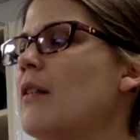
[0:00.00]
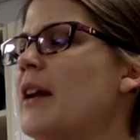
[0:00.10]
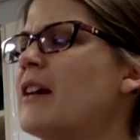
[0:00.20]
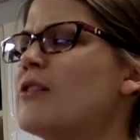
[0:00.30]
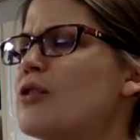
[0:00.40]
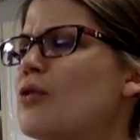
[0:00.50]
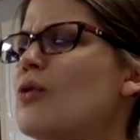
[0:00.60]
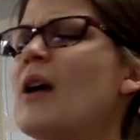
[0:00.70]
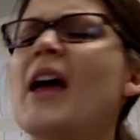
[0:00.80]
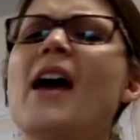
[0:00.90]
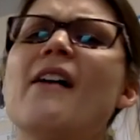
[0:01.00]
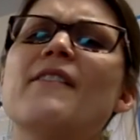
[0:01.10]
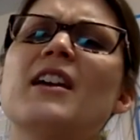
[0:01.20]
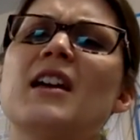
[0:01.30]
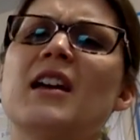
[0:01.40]
They're too
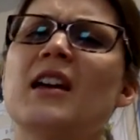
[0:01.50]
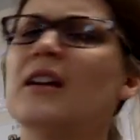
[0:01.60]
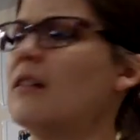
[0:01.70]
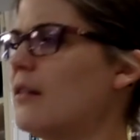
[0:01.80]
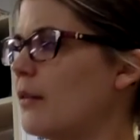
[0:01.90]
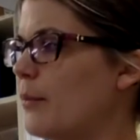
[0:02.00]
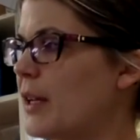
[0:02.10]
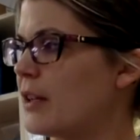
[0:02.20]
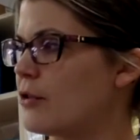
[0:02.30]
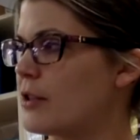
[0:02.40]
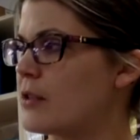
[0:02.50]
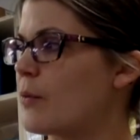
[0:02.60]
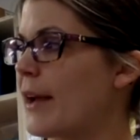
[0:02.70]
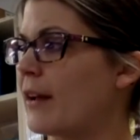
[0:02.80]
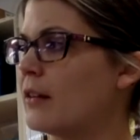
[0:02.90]
heavy, Beatrice
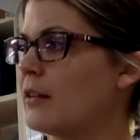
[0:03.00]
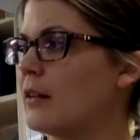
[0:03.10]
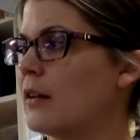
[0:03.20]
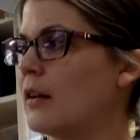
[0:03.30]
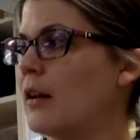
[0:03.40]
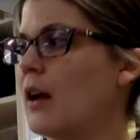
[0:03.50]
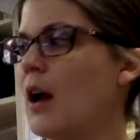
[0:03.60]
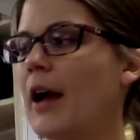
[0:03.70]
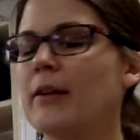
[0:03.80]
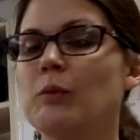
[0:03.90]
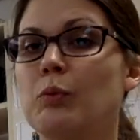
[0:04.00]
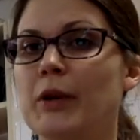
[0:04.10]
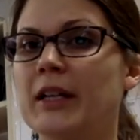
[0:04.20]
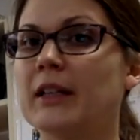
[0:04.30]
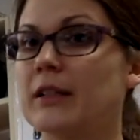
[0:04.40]
wailed. I
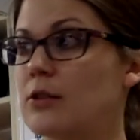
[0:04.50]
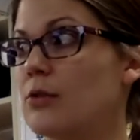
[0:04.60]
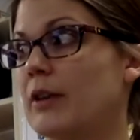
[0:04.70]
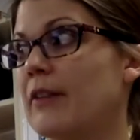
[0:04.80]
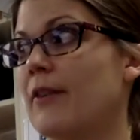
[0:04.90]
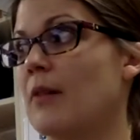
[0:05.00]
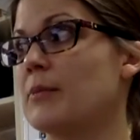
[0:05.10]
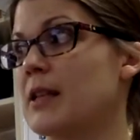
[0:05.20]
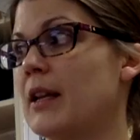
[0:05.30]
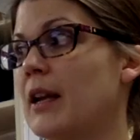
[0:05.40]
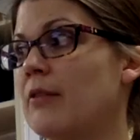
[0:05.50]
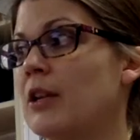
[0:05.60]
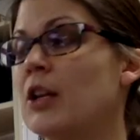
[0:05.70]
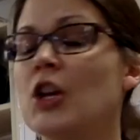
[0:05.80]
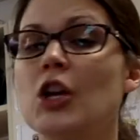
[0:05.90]
really do give up, said
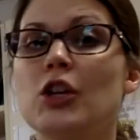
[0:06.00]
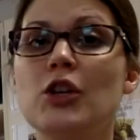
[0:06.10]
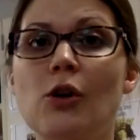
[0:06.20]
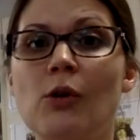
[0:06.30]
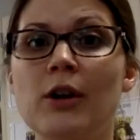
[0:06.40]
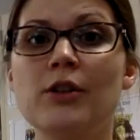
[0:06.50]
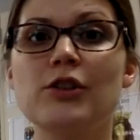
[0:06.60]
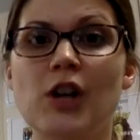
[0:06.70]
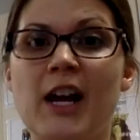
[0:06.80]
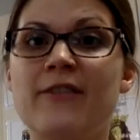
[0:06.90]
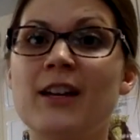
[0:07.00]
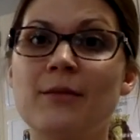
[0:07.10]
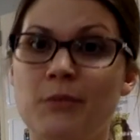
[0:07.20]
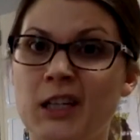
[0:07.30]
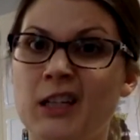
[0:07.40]
Henry. You're
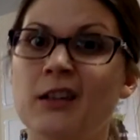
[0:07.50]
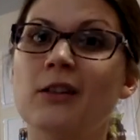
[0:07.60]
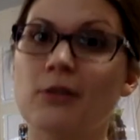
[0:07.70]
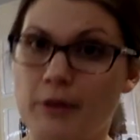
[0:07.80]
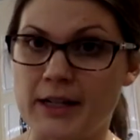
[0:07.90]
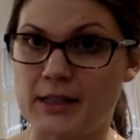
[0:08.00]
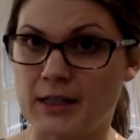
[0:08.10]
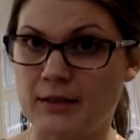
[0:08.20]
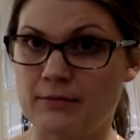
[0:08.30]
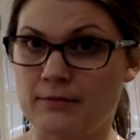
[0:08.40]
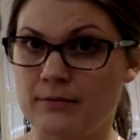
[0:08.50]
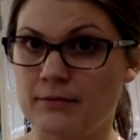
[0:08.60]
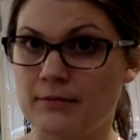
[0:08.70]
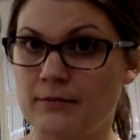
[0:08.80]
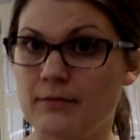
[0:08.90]
driving me crazy.
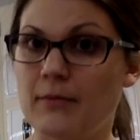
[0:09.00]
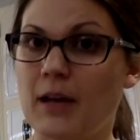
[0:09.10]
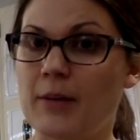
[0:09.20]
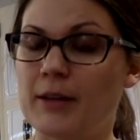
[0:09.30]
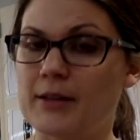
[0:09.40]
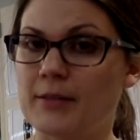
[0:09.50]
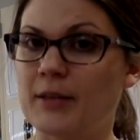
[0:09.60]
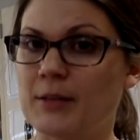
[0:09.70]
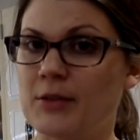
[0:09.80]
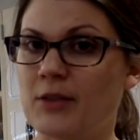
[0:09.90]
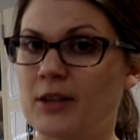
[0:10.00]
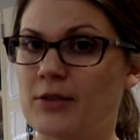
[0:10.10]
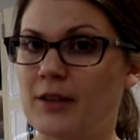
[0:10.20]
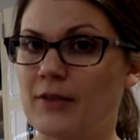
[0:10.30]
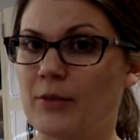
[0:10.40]
I bet sometimes you guys
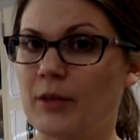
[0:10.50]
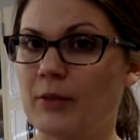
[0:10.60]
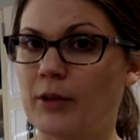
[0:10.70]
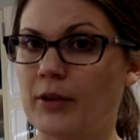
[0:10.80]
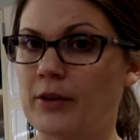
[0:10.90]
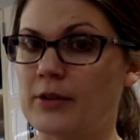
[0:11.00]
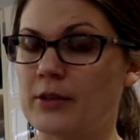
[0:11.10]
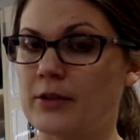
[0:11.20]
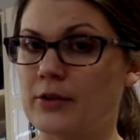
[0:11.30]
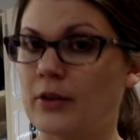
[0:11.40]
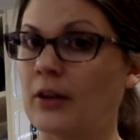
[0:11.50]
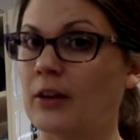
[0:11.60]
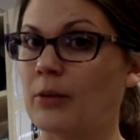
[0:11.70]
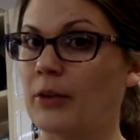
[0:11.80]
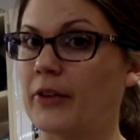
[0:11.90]
drive your big brother or sister or
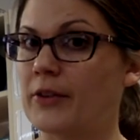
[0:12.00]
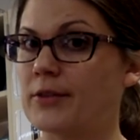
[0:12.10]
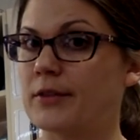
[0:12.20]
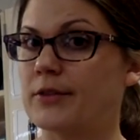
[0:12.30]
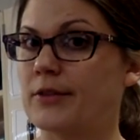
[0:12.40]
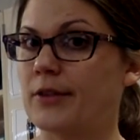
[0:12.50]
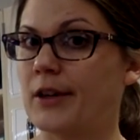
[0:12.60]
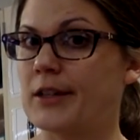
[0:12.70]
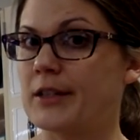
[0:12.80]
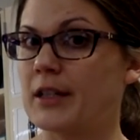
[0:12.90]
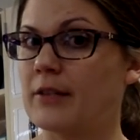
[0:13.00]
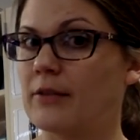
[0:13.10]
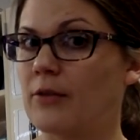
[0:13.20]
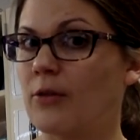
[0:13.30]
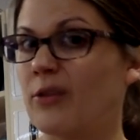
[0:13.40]
little brother or sister crazy,
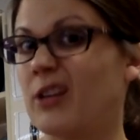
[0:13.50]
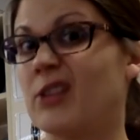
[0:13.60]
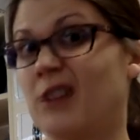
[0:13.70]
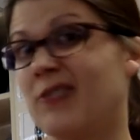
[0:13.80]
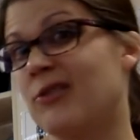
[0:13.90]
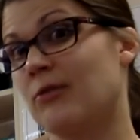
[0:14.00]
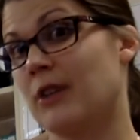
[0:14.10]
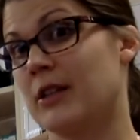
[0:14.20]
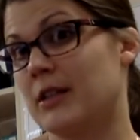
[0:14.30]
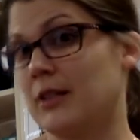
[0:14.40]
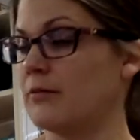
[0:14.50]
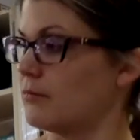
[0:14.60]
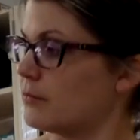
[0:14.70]
or they drive you crazy.